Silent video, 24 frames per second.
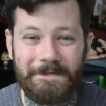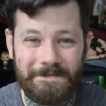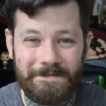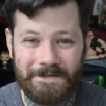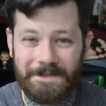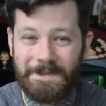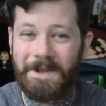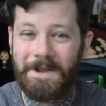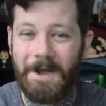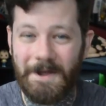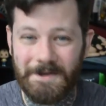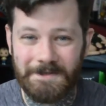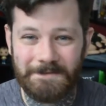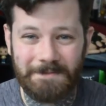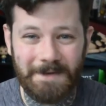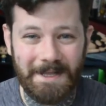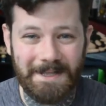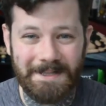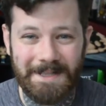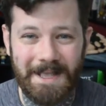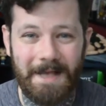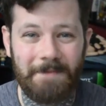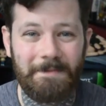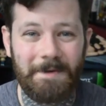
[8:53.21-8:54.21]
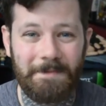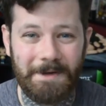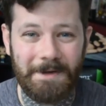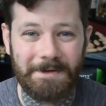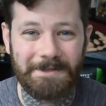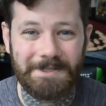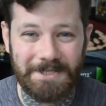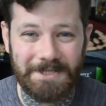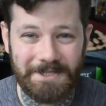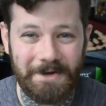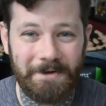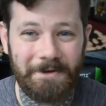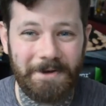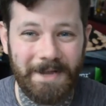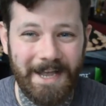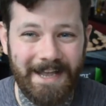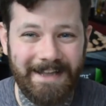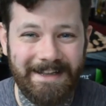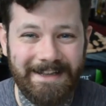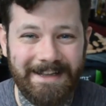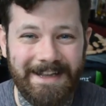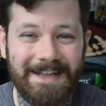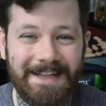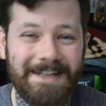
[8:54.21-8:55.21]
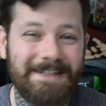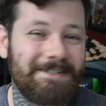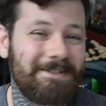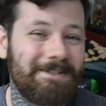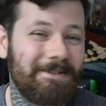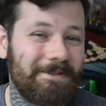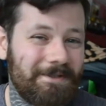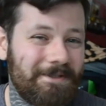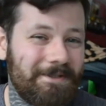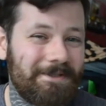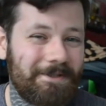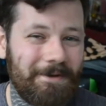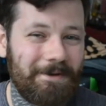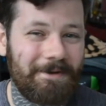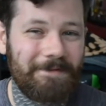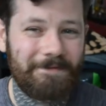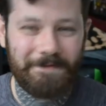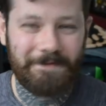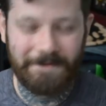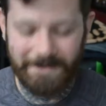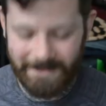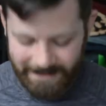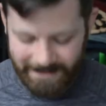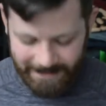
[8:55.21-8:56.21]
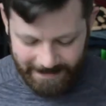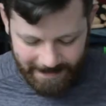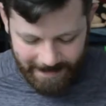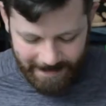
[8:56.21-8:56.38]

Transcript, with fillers: for the cosplay that I'm about to show you so that's quite funny.